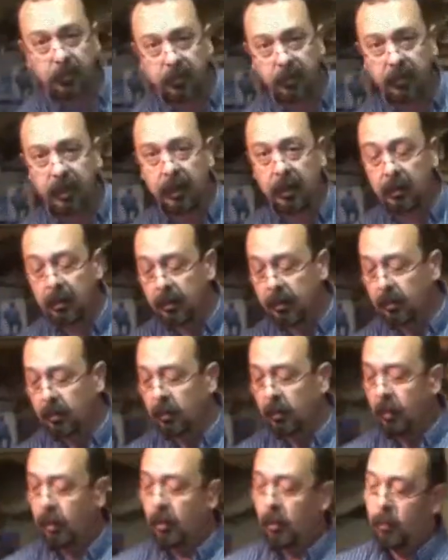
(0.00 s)
your
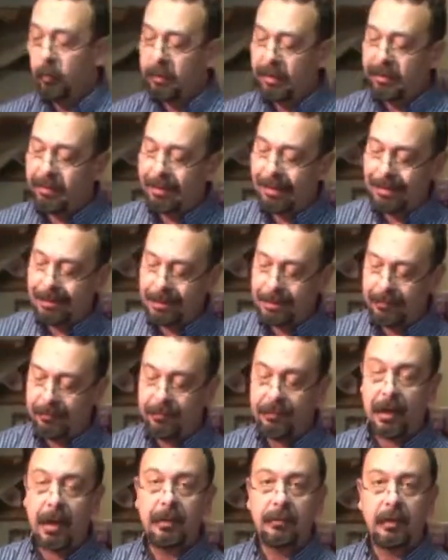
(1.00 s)
sterilant. We sell it in
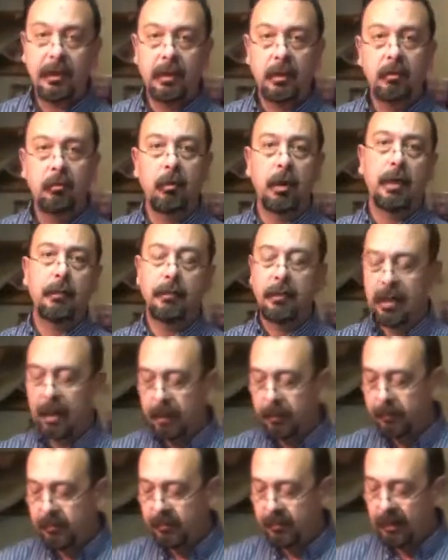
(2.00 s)
500 gram
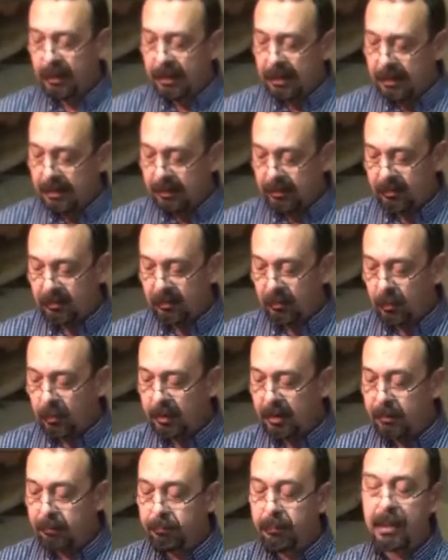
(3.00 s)
tubs. It's
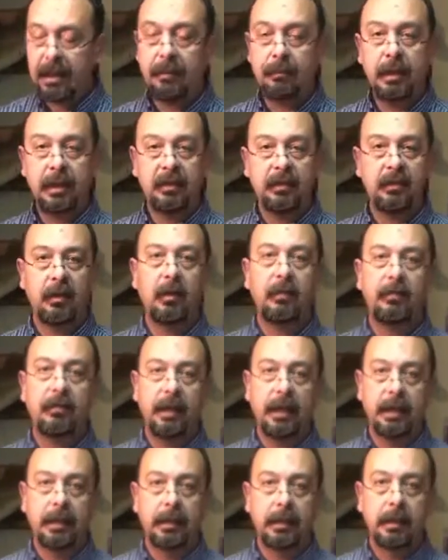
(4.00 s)
sodium
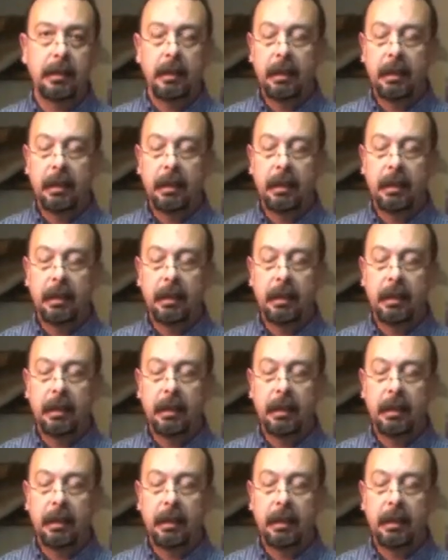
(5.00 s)
metabisulfite.